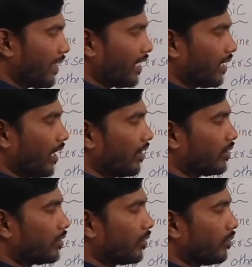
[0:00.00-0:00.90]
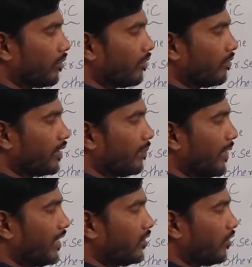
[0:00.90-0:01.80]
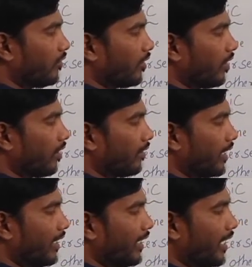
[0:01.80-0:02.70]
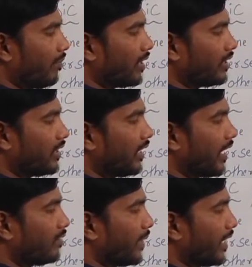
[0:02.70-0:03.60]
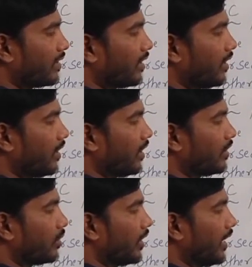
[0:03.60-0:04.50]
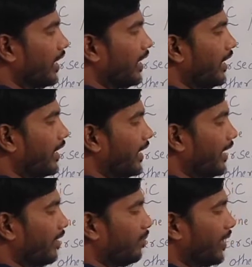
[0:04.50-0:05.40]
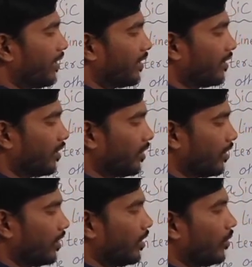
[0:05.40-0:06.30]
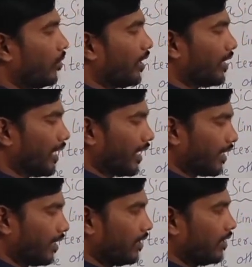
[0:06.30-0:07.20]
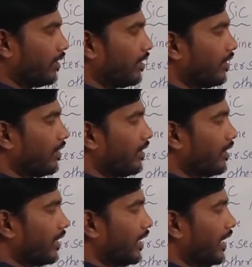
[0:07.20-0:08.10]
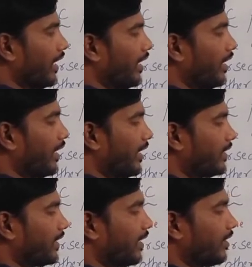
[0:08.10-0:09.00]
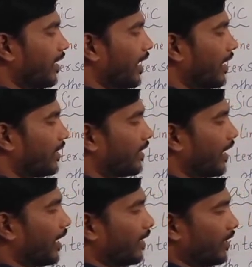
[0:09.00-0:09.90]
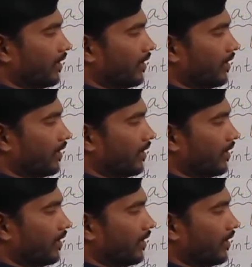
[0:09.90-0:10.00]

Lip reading: So with the base of DE, I am considering as base. So DEB, one triangle. DEC, another triangle. Okay.